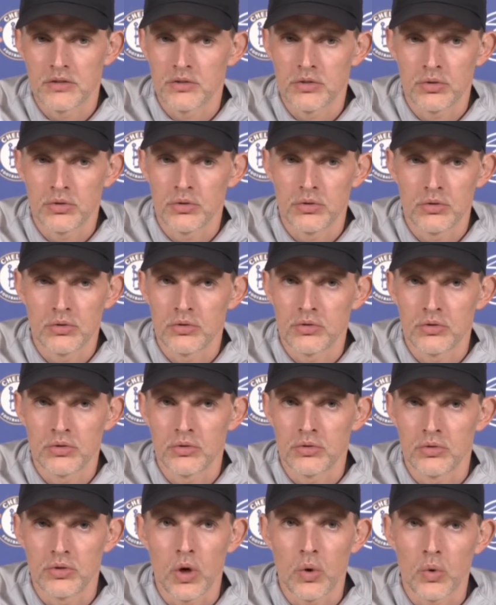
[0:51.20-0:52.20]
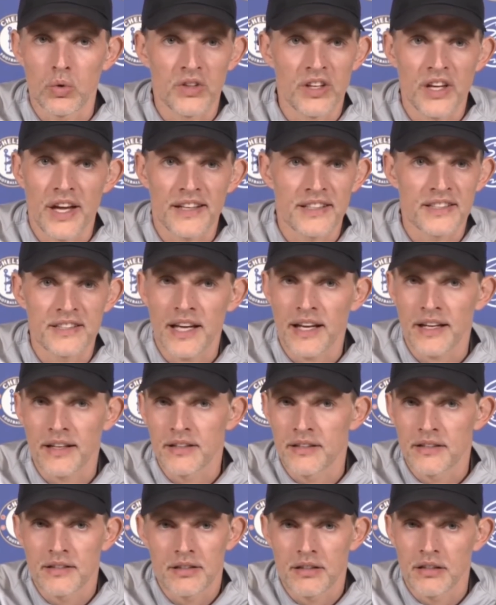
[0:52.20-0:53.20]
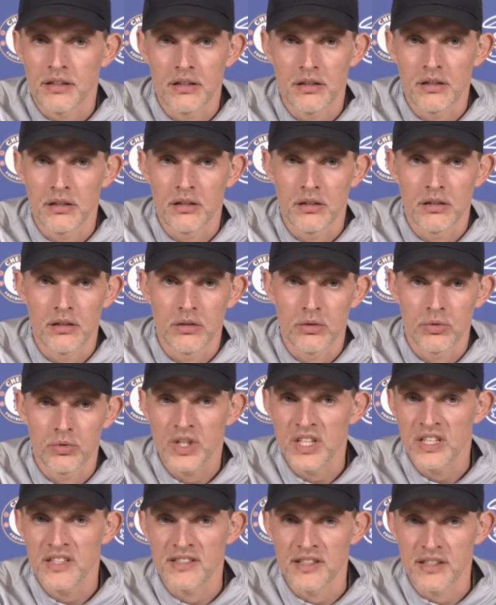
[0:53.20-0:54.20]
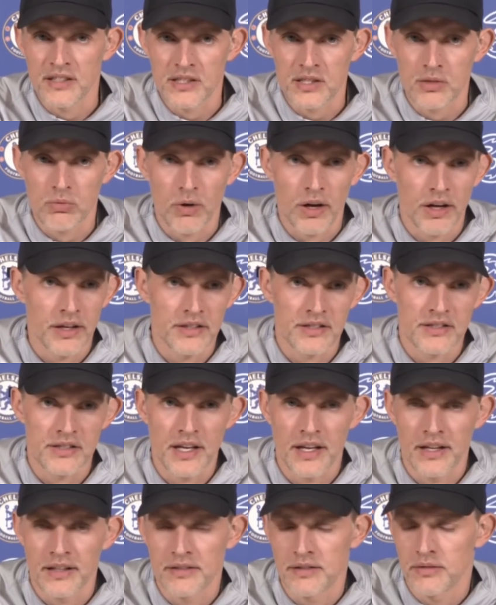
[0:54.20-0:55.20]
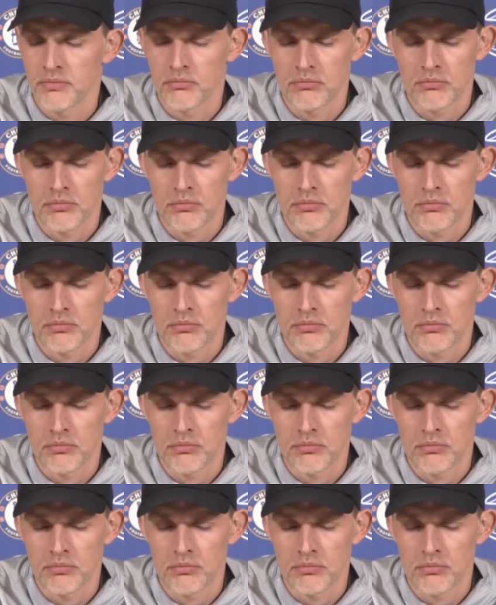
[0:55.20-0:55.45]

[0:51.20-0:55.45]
to know the exact reasons why is that.